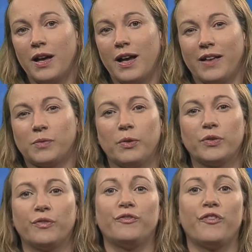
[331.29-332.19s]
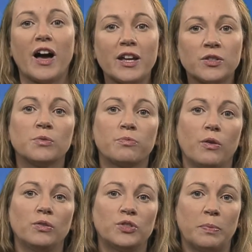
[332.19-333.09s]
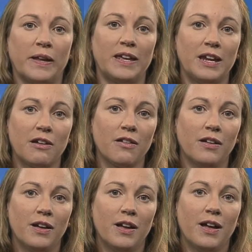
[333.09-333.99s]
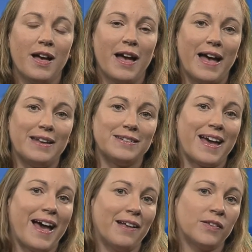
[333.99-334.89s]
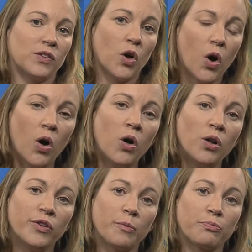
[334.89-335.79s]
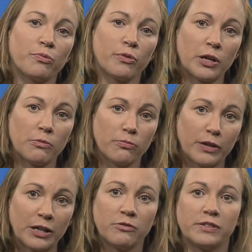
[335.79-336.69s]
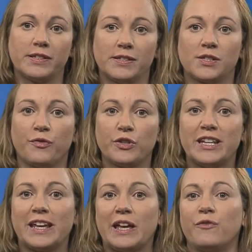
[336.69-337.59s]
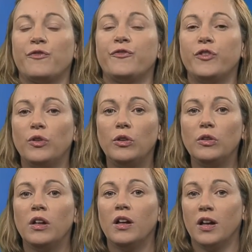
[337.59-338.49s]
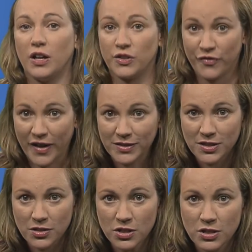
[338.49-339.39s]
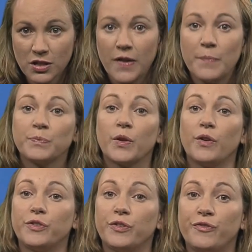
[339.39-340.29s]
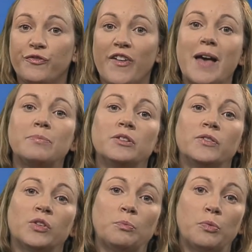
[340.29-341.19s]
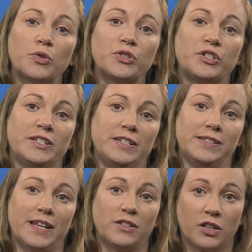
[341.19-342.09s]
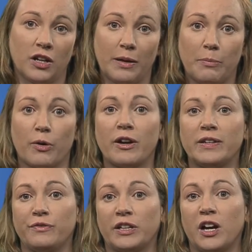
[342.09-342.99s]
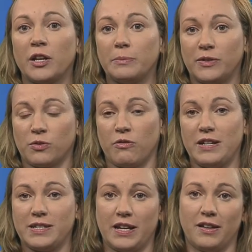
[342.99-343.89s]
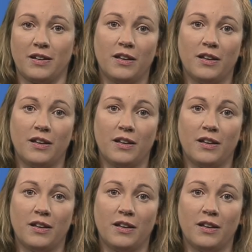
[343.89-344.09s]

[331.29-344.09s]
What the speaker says: has both a vital role to play here and has all the prerequisites for taking full advantage of the fabulous opportunities that the collaborative economy is creating.